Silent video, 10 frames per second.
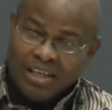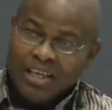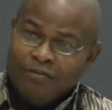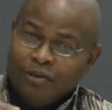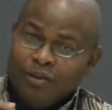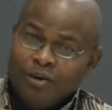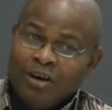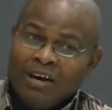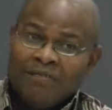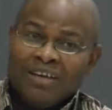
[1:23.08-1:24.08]
even
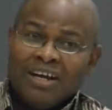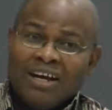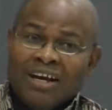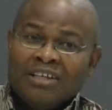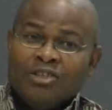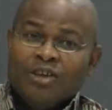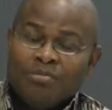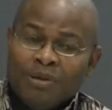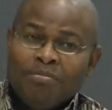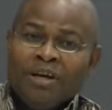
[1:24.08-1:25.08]
though Africa has
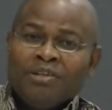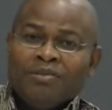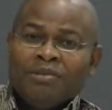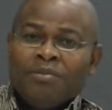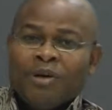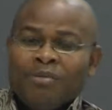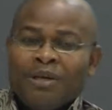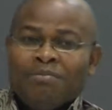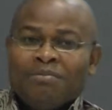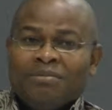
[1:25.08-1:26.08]
not been part of the
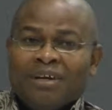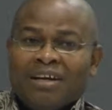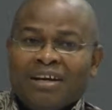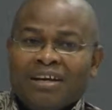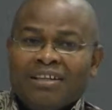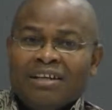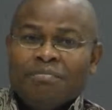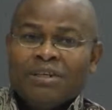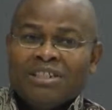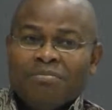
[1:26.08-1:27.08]
problem in the
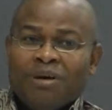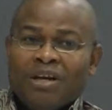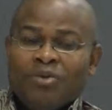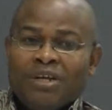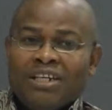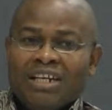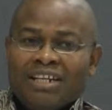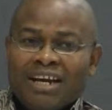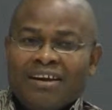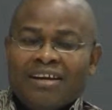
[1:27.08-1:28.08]
principal way, in the
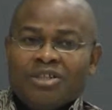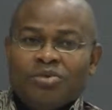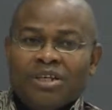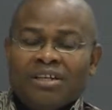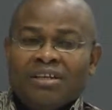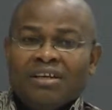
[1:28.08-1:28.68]
direct way,